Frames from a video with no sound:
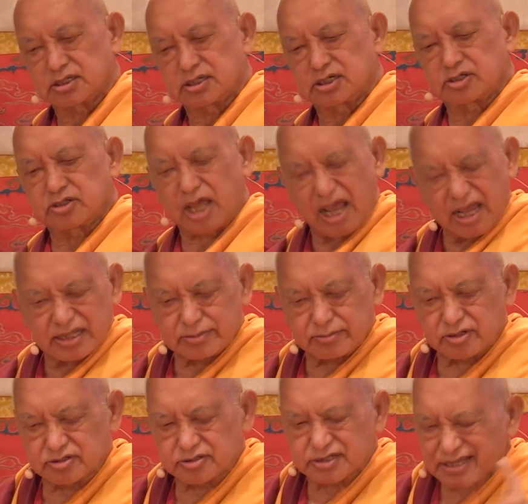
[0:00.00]

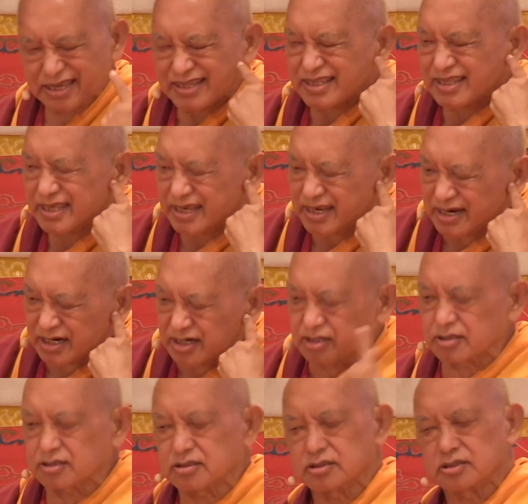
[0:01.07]
Animals can
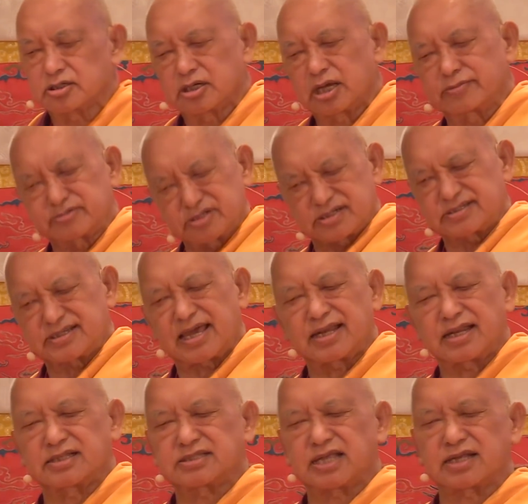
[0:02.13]
hear. You have to recite
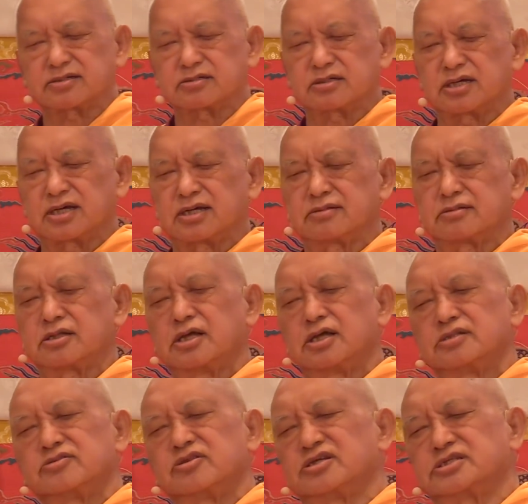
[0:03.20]
like that.
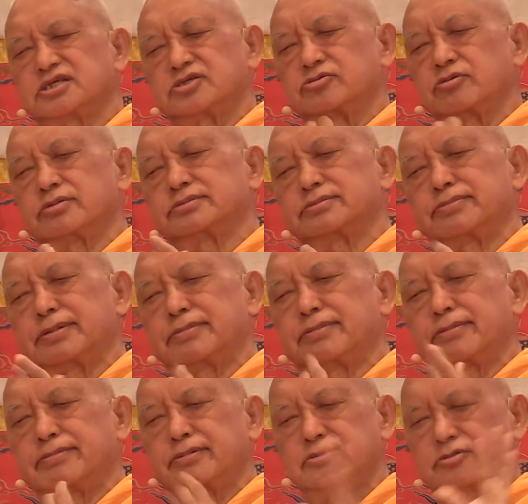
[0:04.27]
Not just you have to
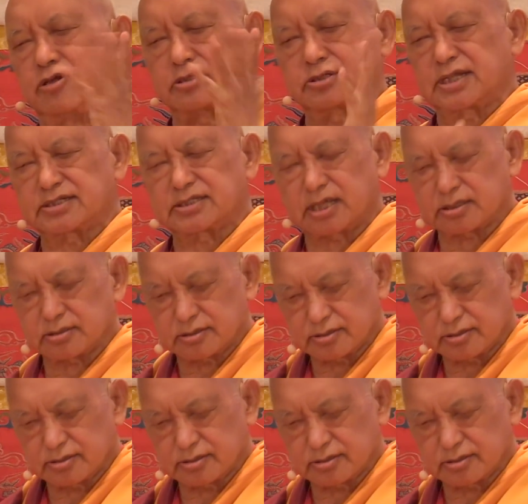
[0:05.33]
not like that.